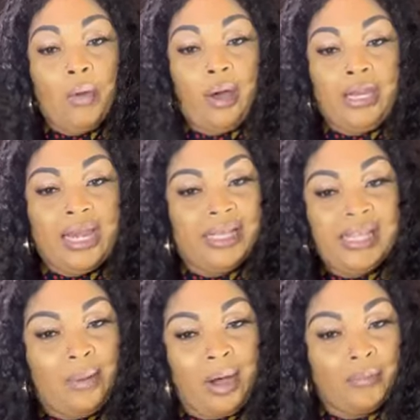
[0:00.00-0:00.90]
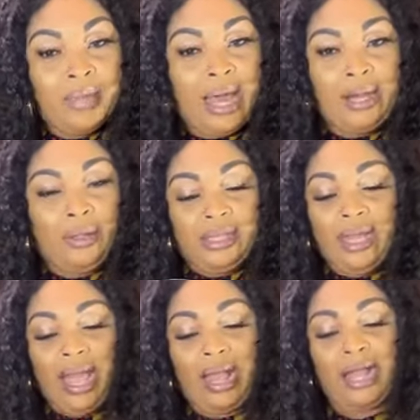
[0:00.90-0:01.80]
Okay, what did they say about me? I don't
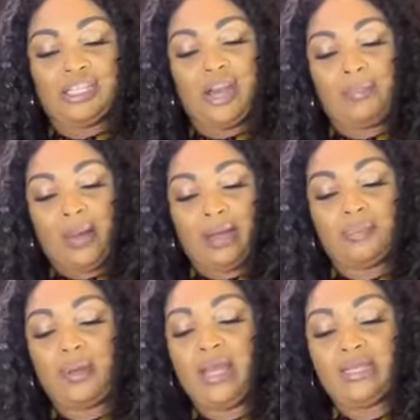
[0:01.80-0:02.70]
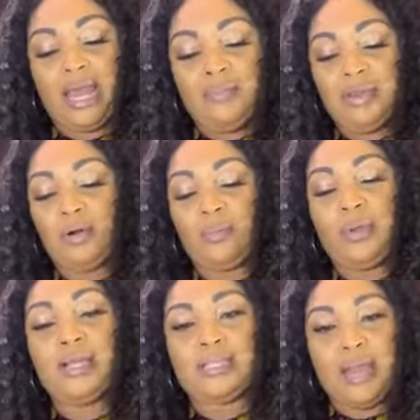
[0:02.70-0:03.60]
think I catch that part. Please let me know.
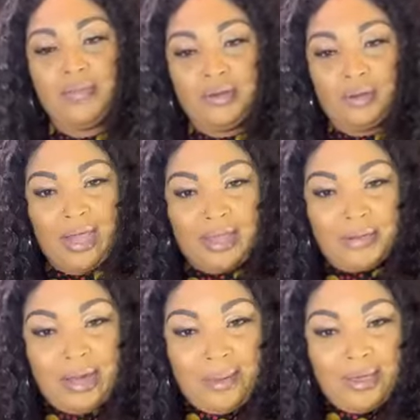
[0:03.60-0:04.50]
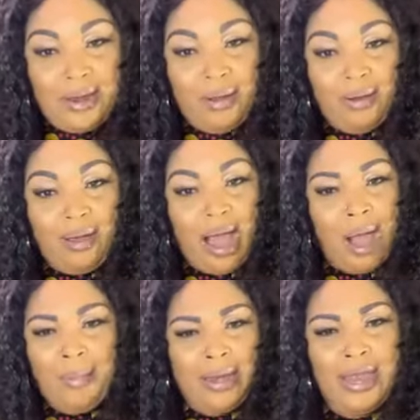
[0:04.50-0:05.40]
Please let me know. Can you let me know
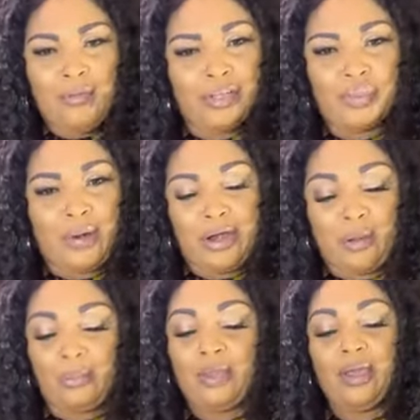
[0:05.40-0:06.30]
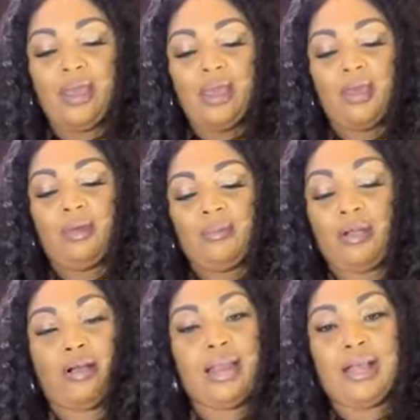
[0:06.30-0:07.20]
how my name was brought up?
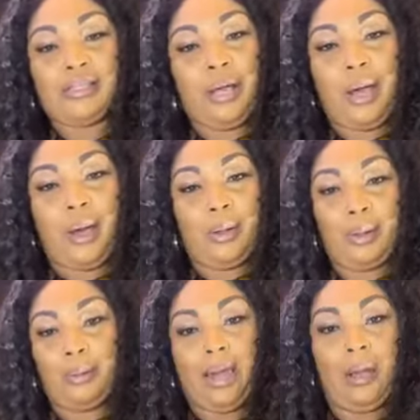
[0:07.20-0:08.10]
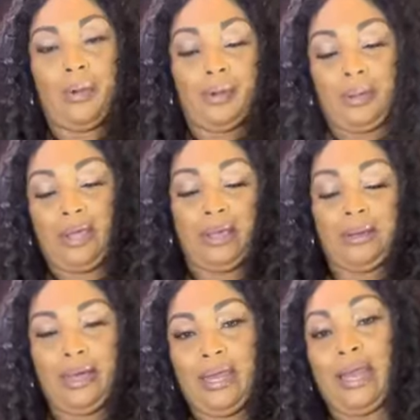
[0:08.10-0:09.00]
Because that's all I want to
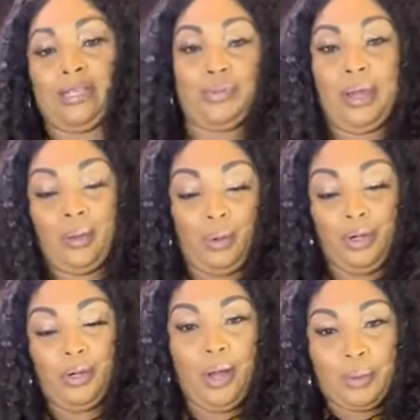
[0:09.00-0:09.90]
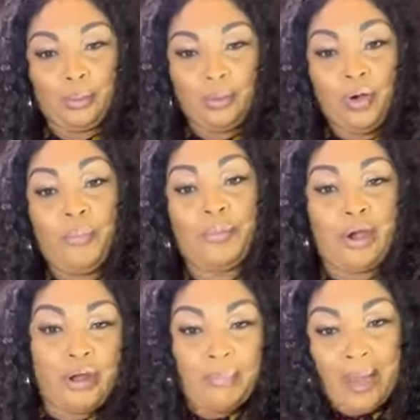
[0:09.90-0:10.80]
hear, and that's what I want to know. Who
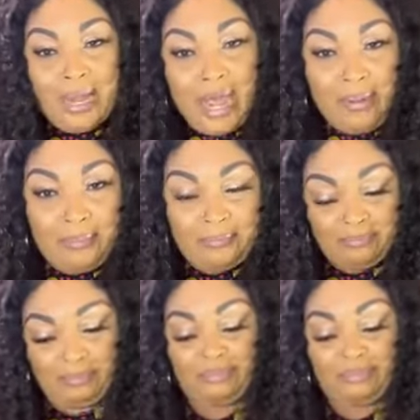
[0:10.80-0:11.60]
brought up my name?